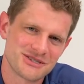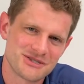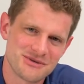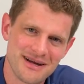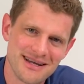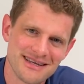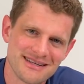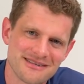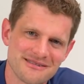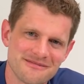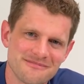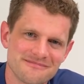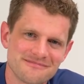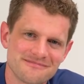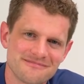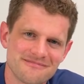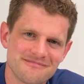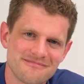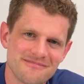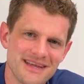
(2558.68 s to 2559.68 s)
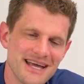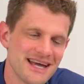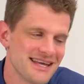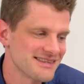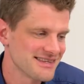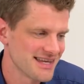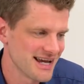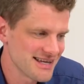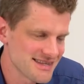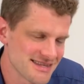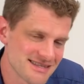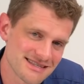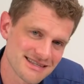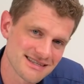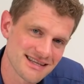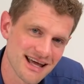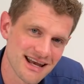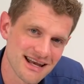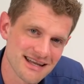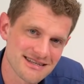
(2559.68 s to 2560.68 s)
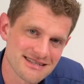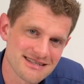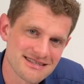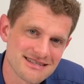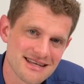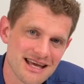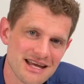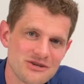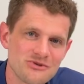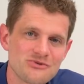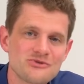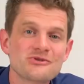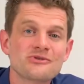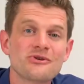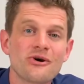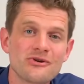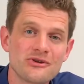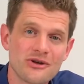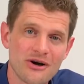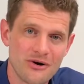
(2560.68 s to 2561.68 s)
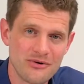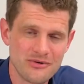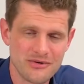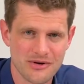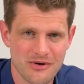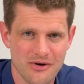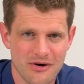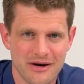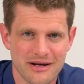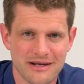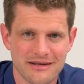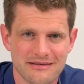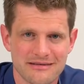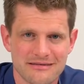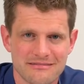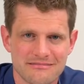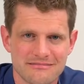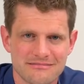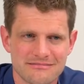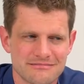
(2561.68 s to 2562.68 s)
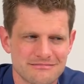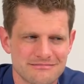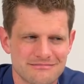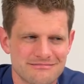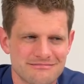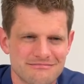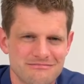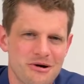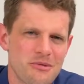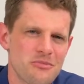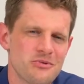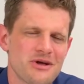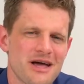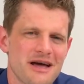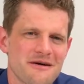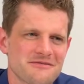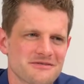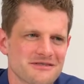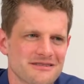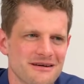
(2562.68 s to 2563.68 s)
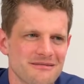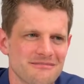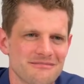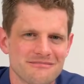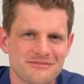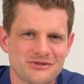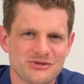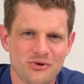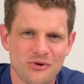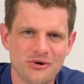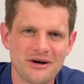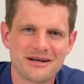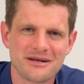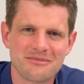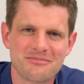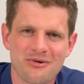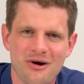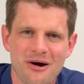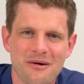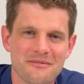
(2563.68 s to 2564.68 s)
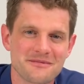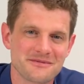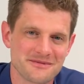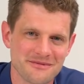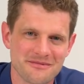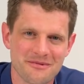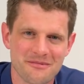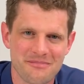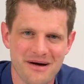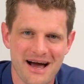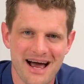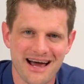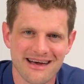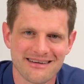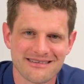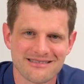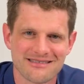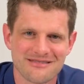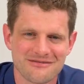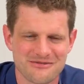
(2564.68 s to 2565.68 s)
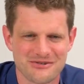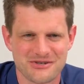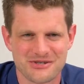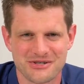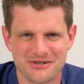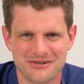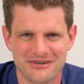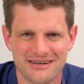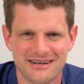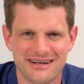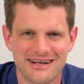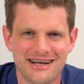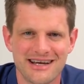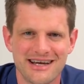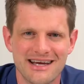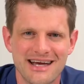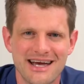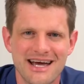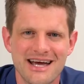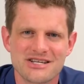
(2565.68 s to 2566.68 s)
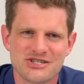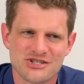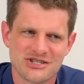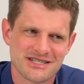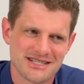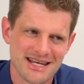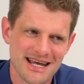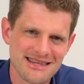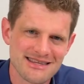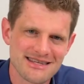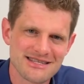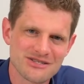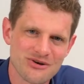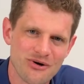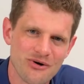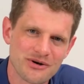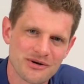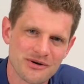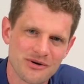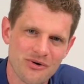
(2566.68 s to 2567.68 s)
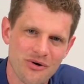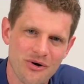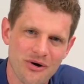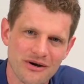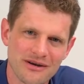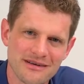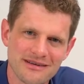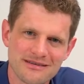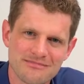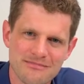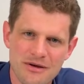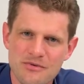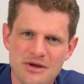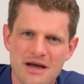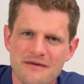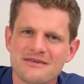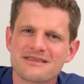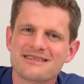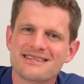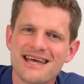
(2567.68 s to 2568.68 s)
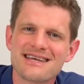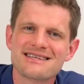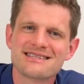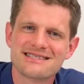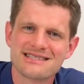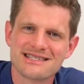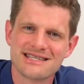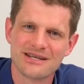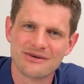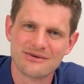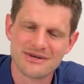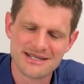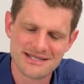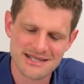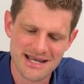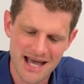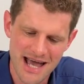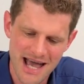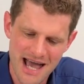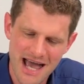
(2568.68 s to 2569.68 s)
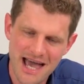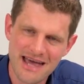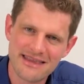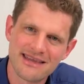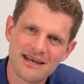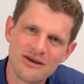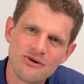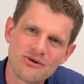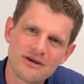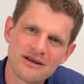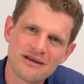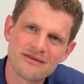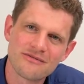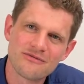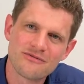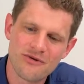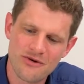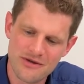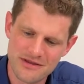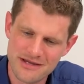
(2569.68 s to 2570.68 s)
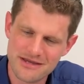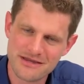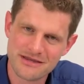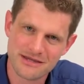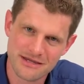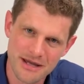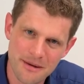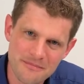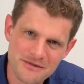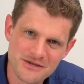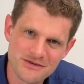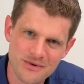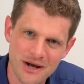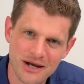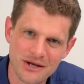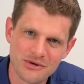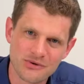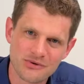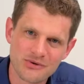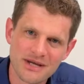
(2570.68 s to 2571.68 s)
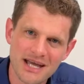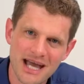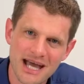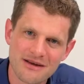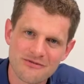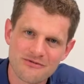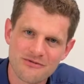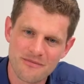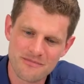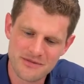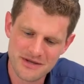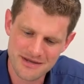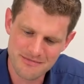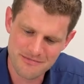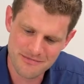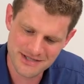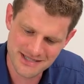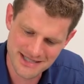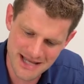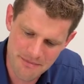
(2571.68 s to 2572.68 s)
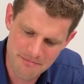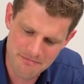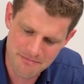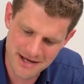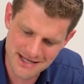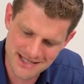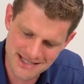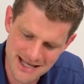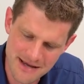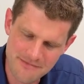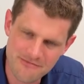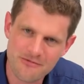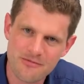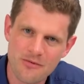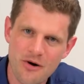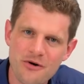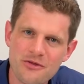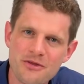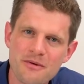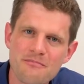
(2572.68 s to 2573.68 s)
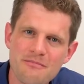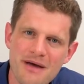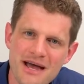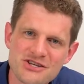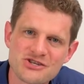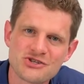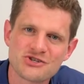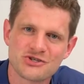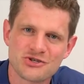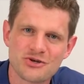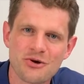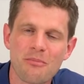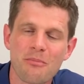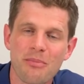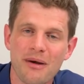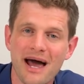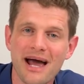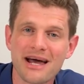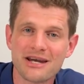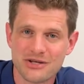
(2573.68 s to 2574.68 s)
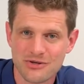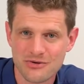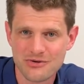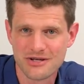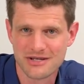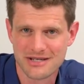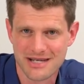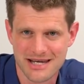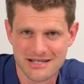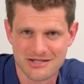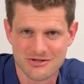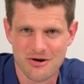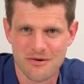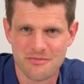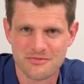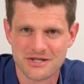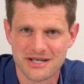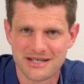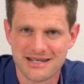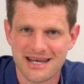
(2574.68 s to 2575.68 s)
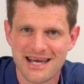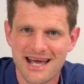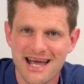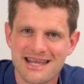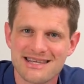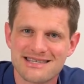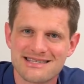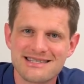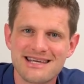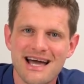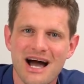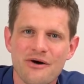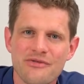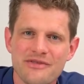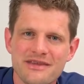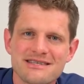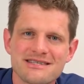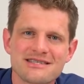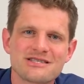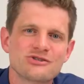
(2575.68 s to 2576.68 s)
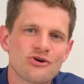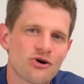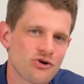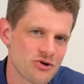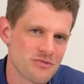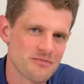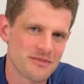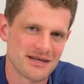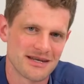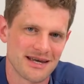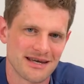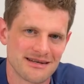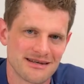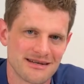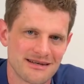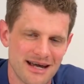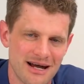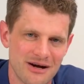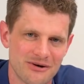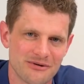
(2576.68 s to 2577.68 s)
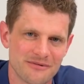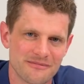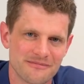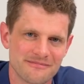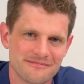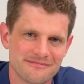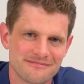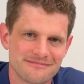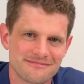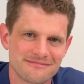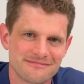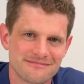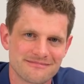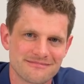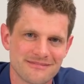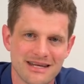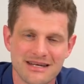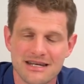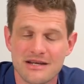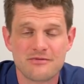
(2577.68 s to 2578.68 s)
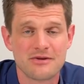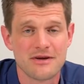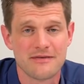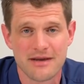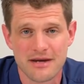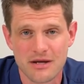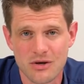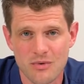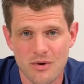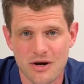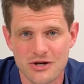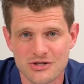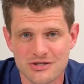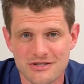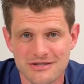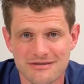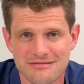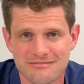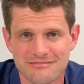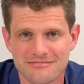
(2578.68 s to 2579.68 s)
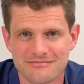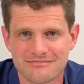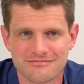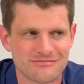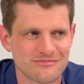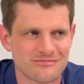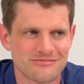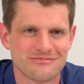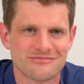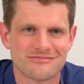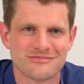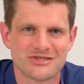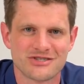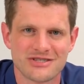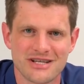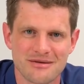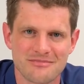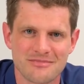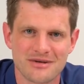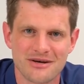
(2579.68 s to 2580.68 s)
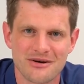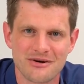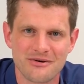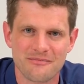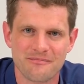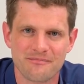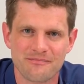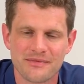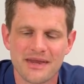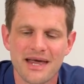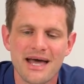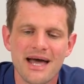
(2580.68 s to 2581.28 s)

Try it. Take this analysis and use it on your own recordings probably have some tonality problems in the past for sure. Just take these auto recordings, maybe have a test series, and then look for the thumps value you get from the step by step from all the measures you applied to your test object and see how this is documented now. And if you have any questions, just let me know.